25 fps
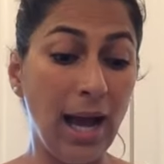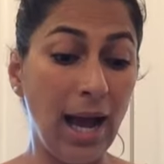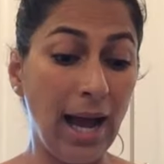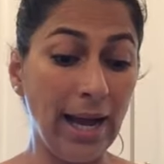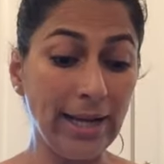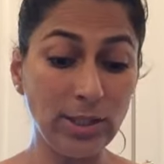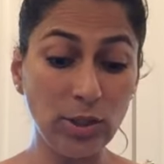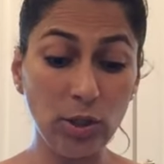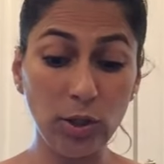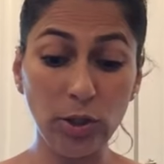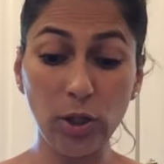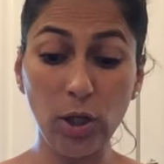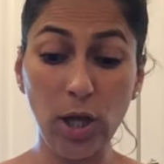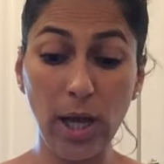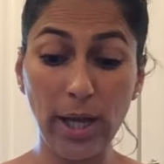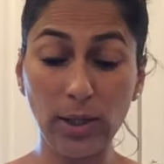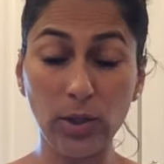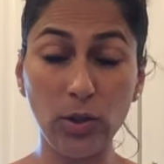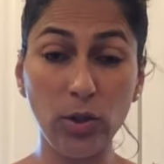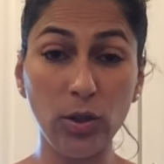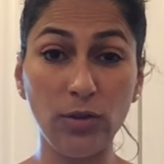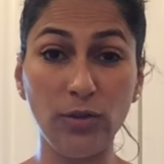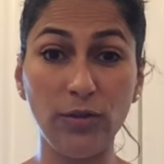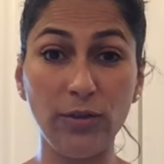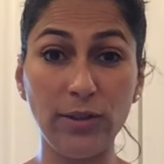I told you I
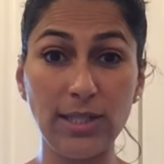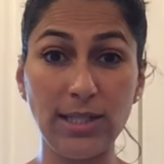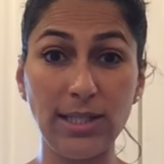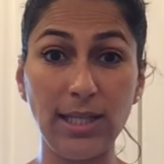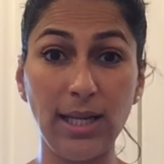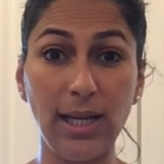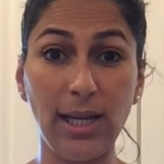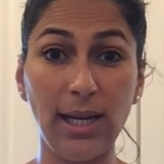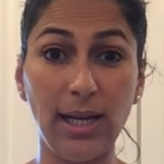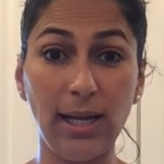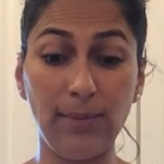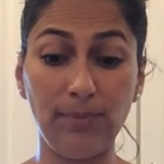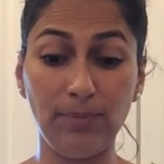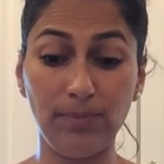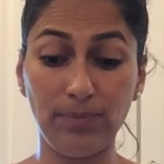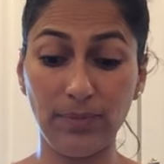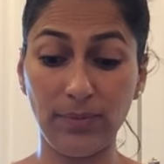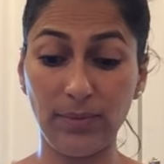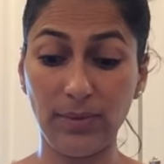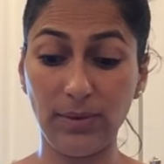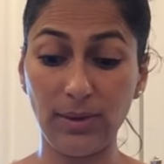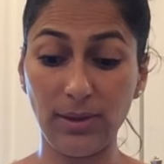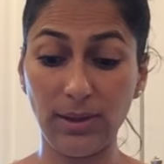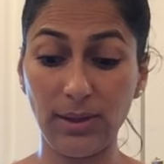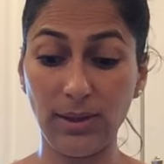cook first
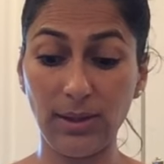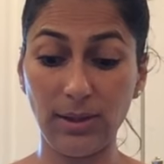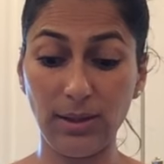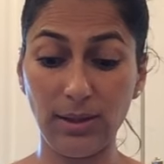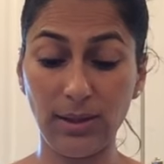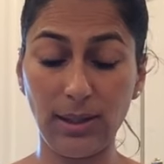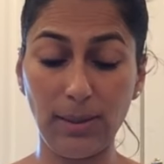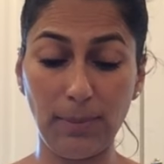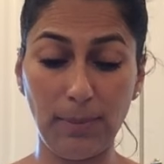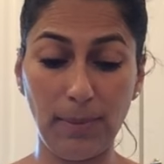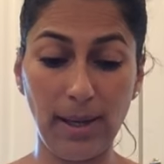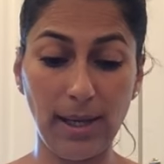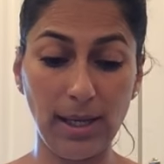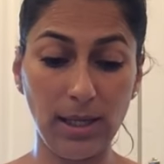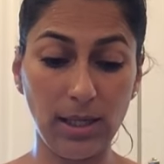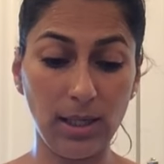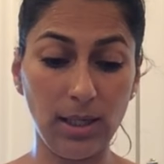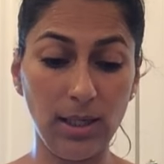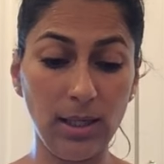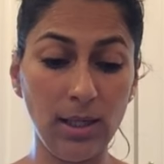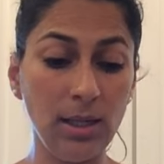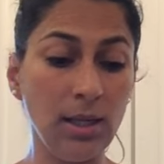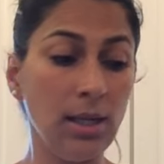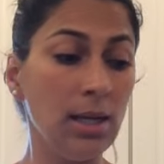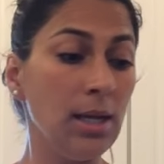the
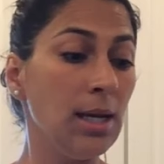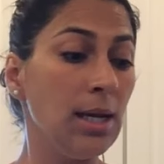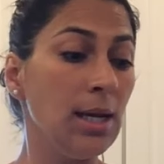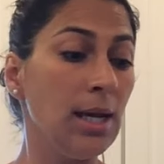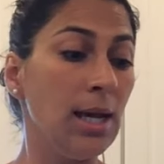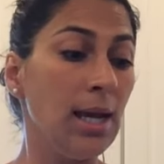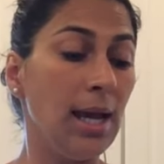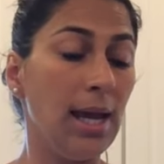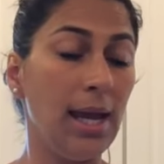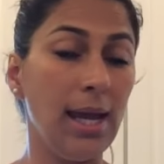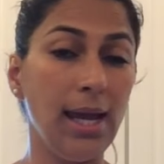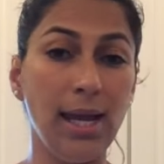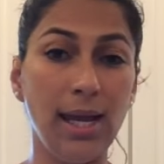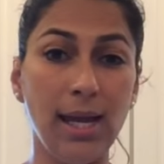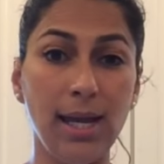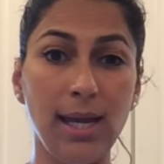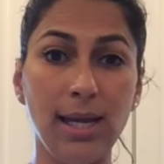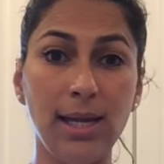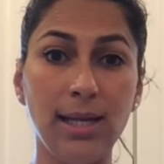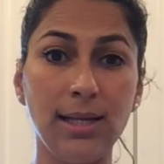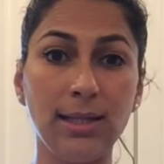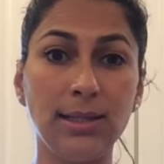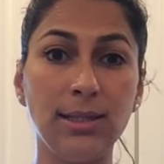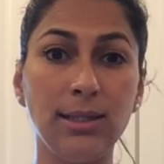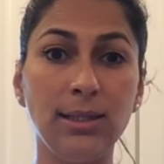bacon,
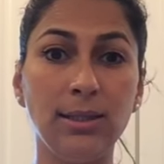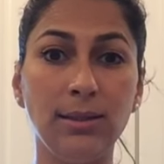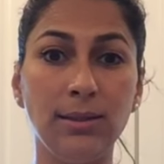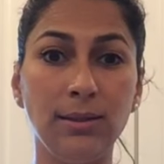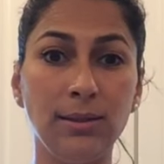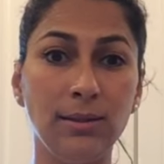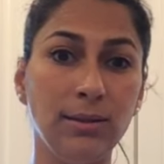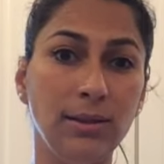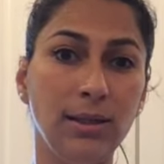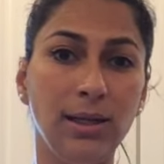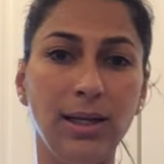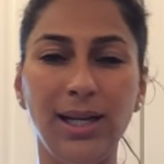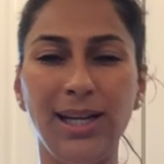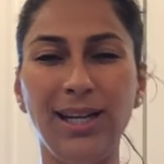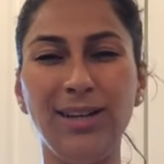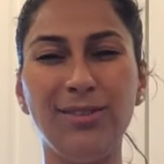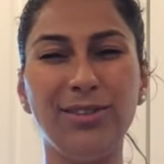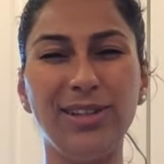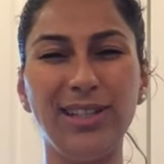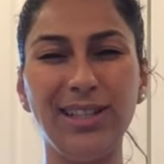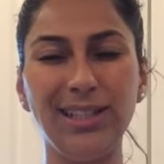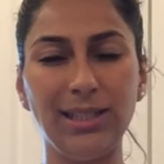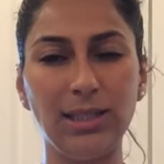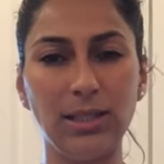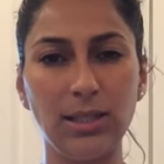and it
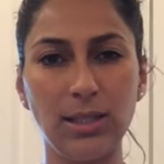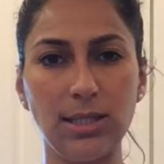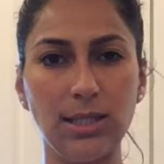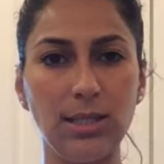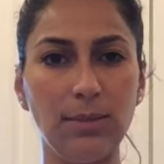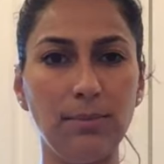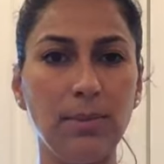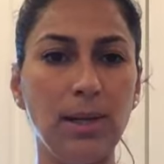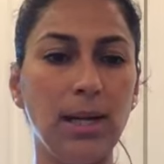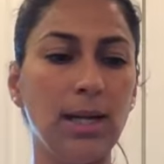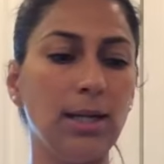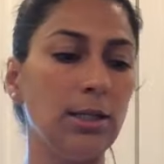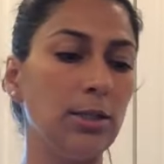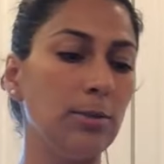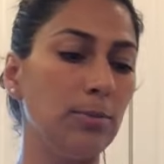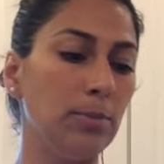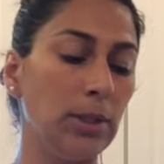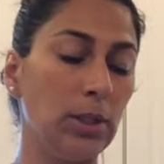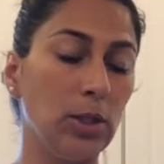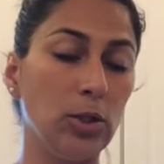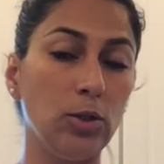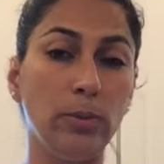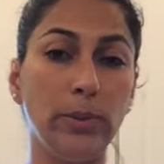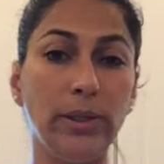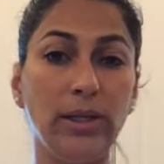really doesn't matter,
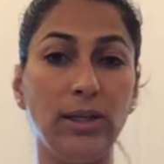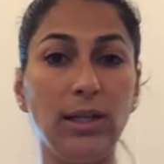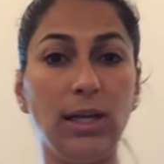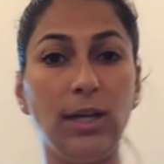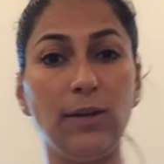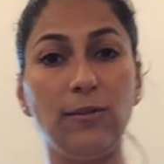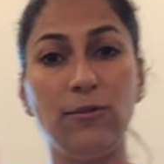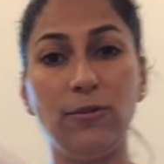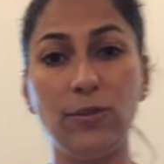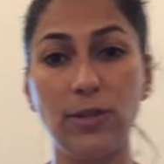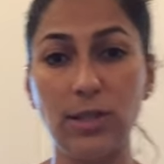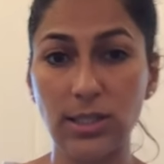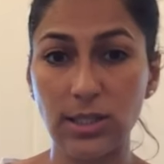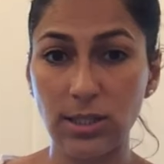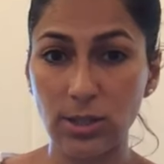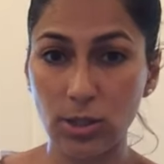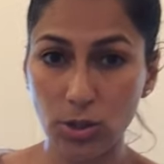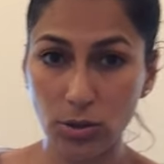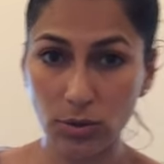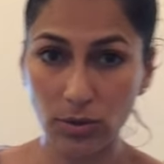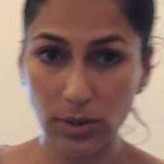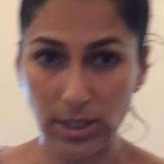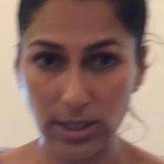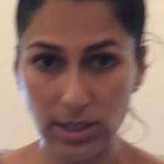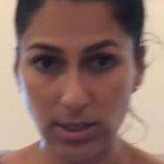but it could be like first the
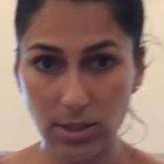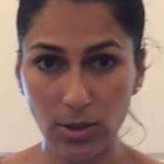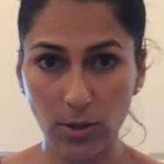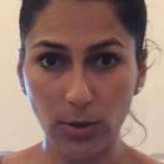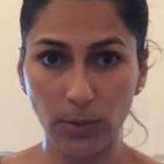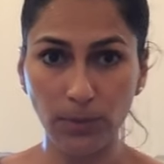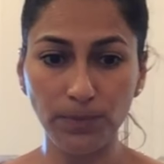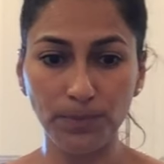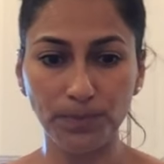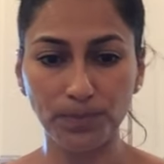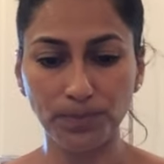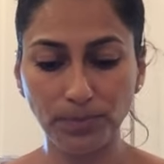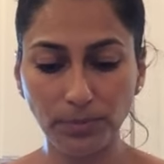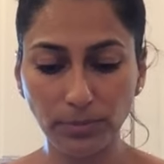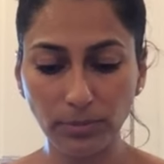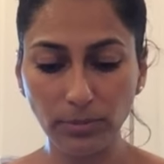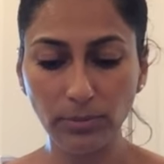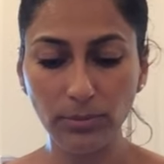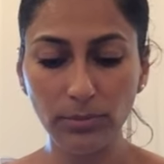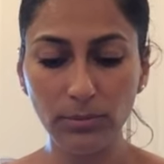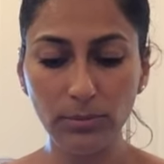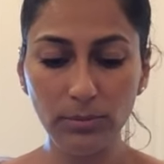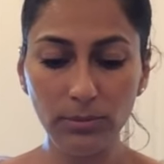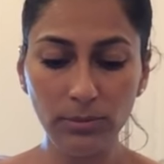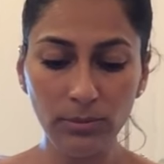chorizo.
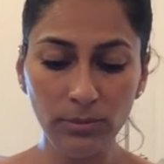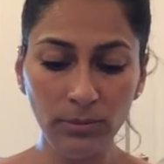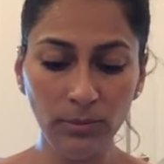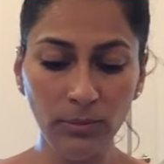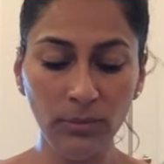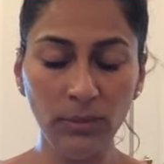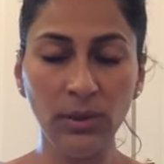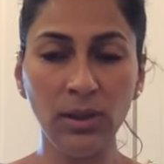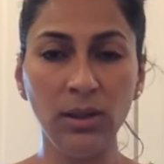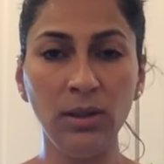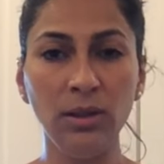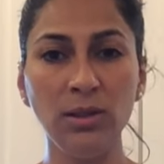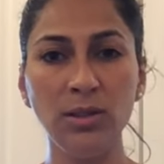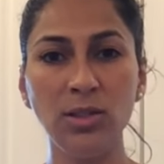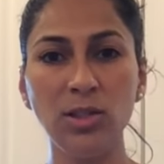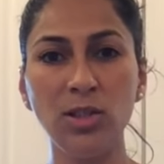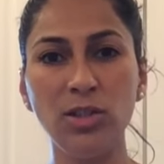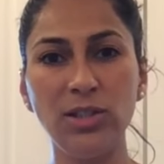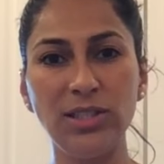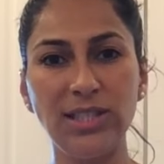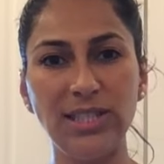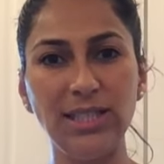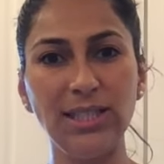So